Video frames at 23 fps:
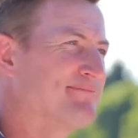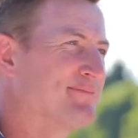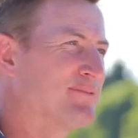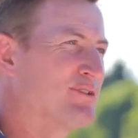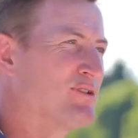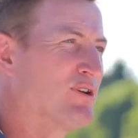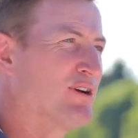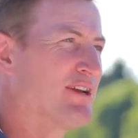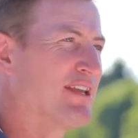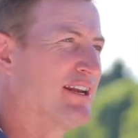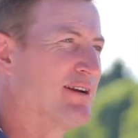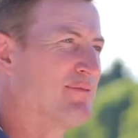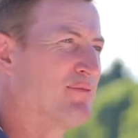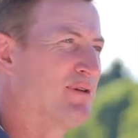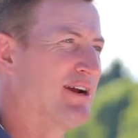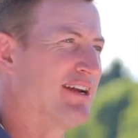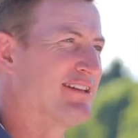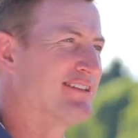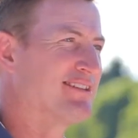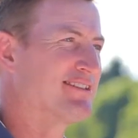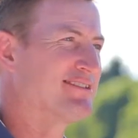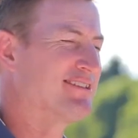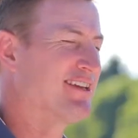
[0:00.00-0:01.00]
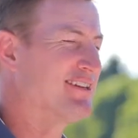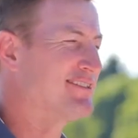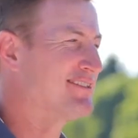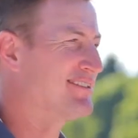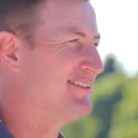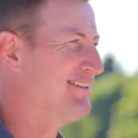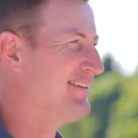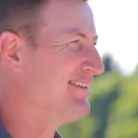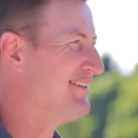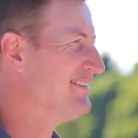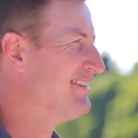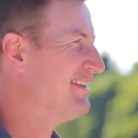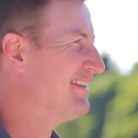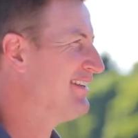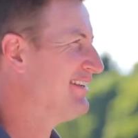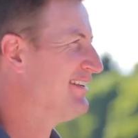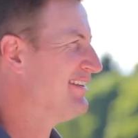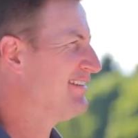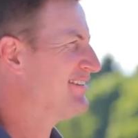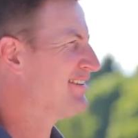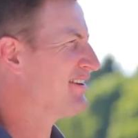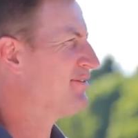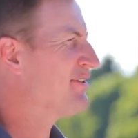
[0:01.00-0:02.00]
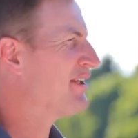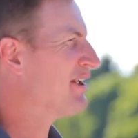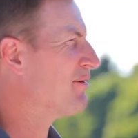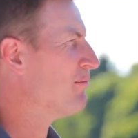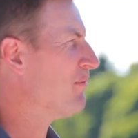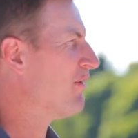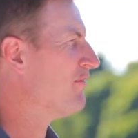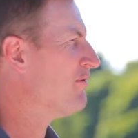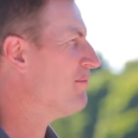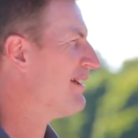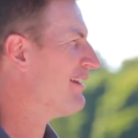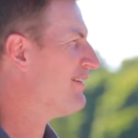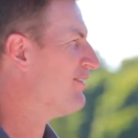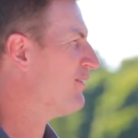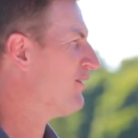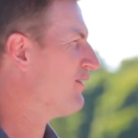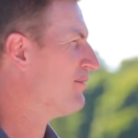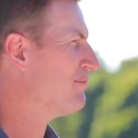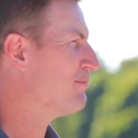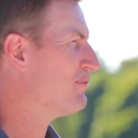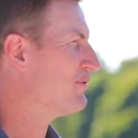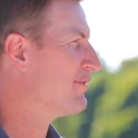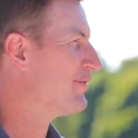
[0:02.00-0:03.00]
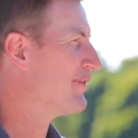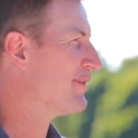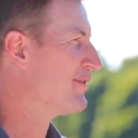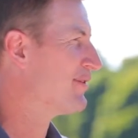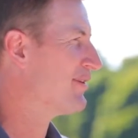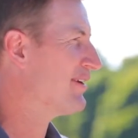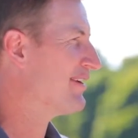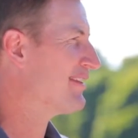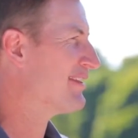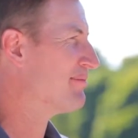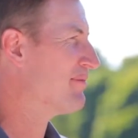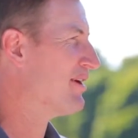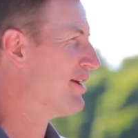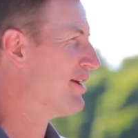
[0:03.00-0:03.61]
try and get a practice session in. I think I'm off about 9.3 at the